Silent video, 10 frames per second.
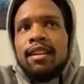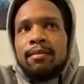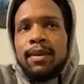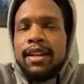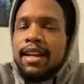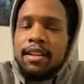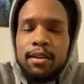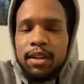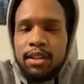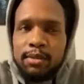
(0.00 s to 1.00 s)
My dad didn't do
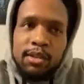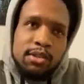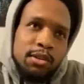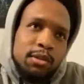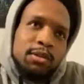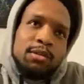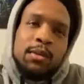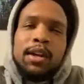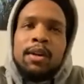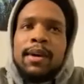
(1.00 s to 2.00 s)
what he was supposed to.
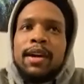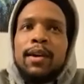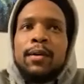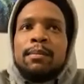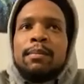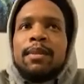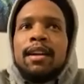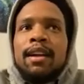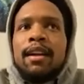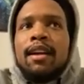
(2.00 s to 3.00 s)
We didn't go back home.
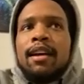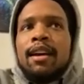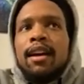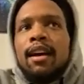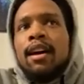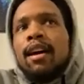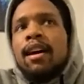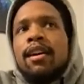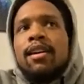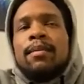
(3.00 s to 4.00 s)

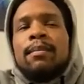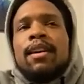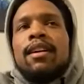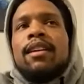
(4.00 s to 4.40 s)
Um,